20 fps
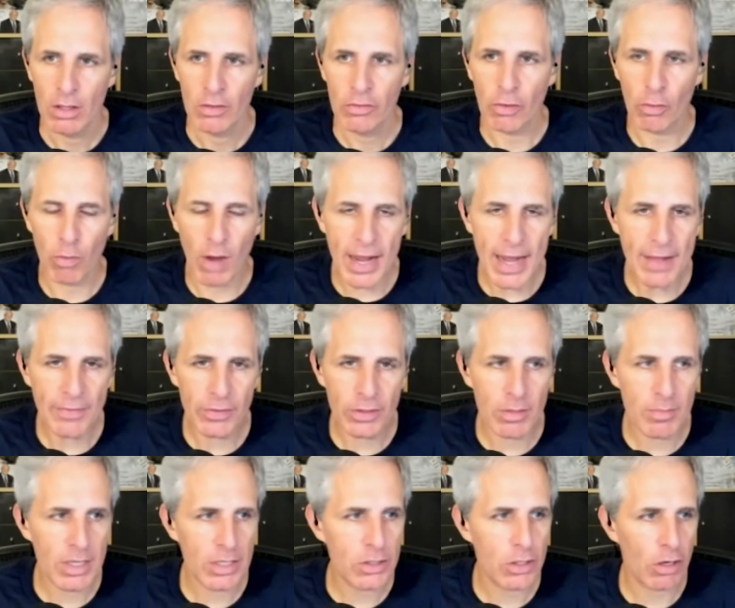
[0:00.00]
So right after
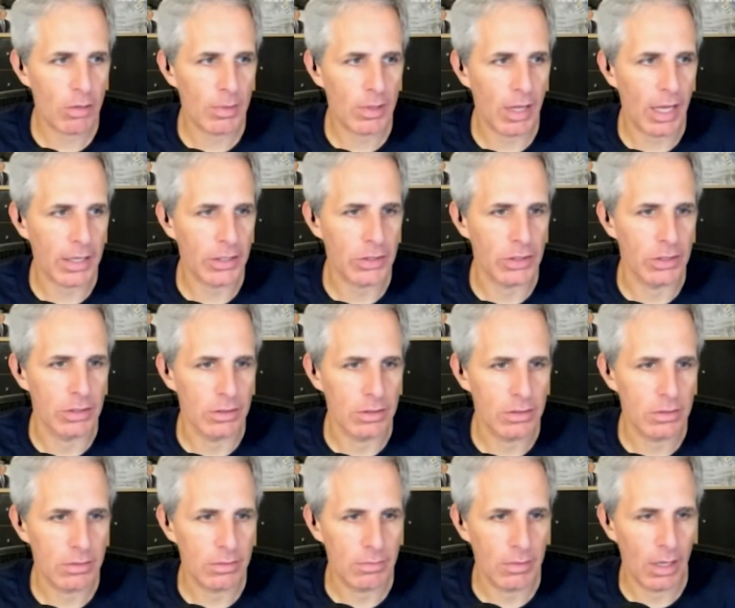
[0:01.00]
the midterm
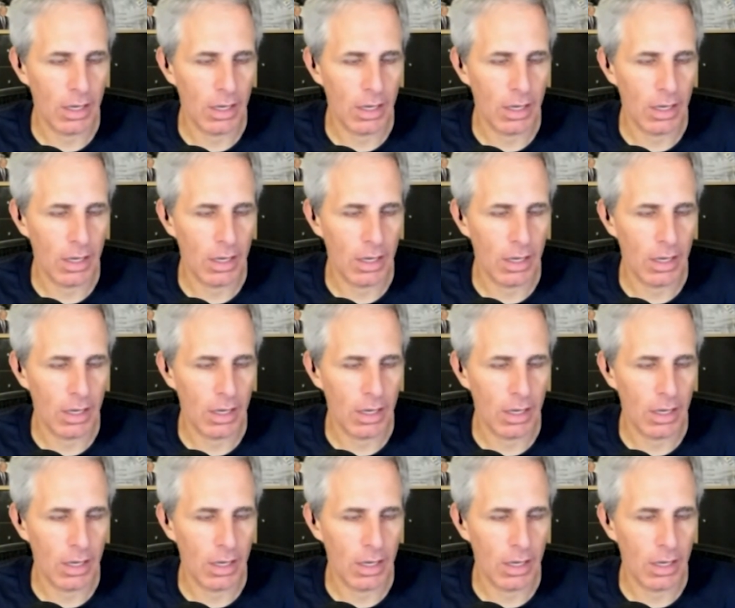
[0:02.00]
elections,